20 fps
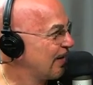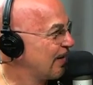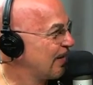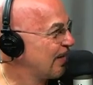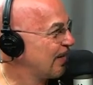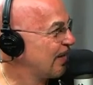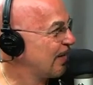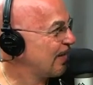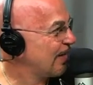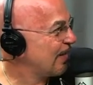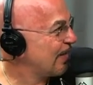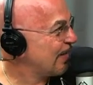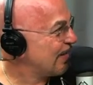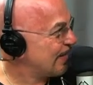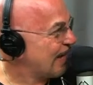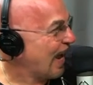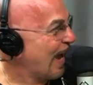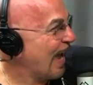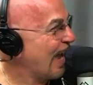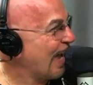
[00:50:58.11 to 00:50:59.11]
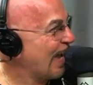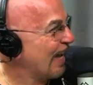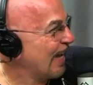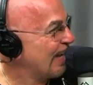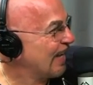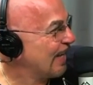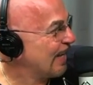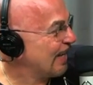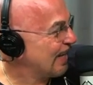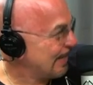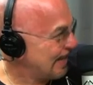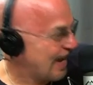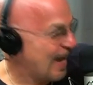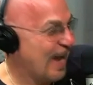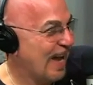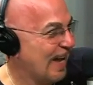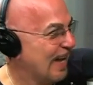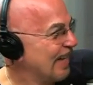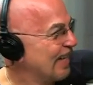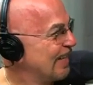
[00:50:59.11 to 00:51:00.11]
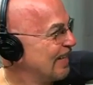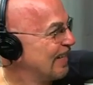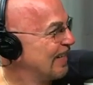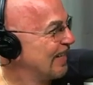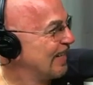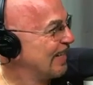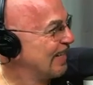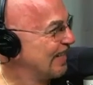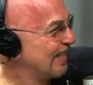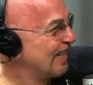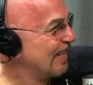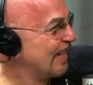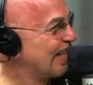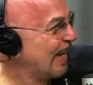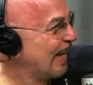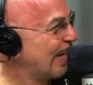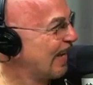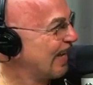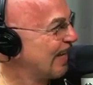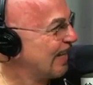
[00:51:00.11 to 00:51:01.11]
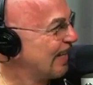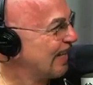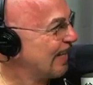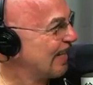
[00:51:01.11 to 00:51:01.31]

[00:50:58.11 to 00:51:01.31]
I didn't know that. Yeah. Is that real? Yeah. Really? Yeah.